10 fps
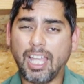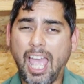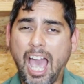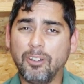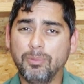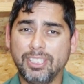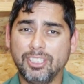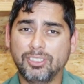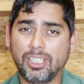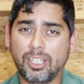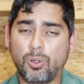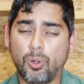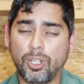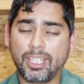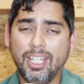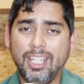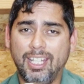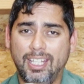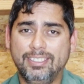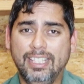have with this cork
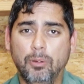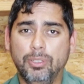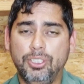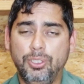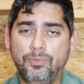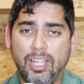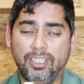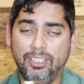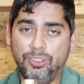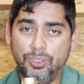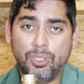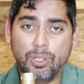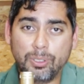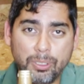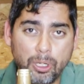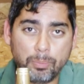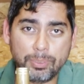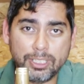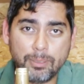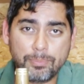is that when you finally do go to
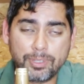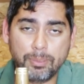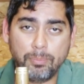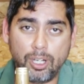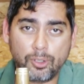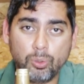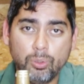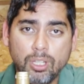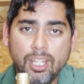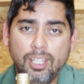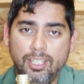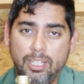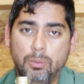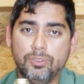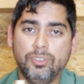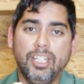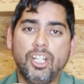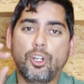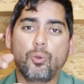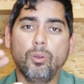open up the bottle, it was very
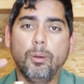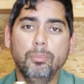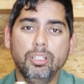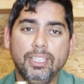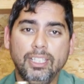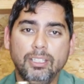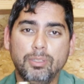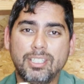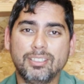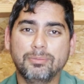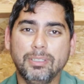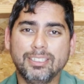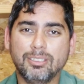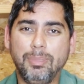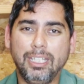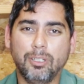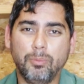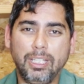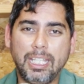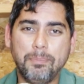crumbly, which ends up being a
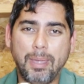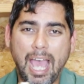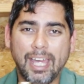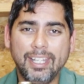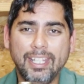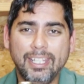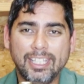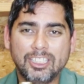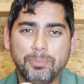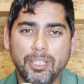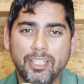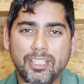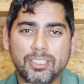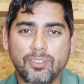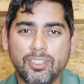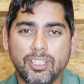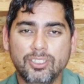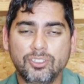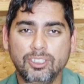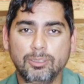really bad experience for the
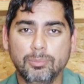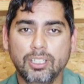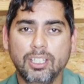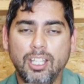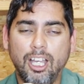consumer.